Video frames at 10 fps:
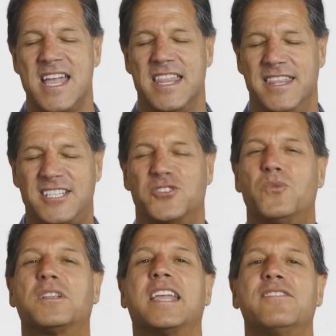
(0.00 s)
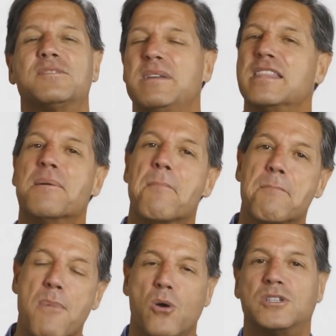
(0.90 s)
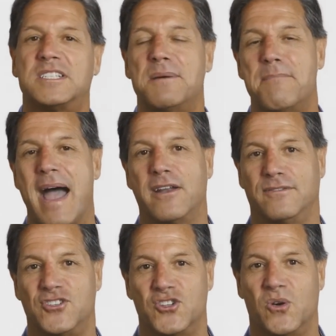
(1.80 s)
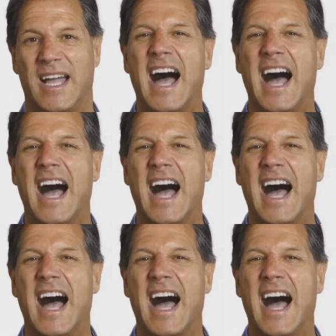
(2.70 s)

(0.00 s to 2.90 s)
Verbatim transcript: This is what gives me the most amount of joy.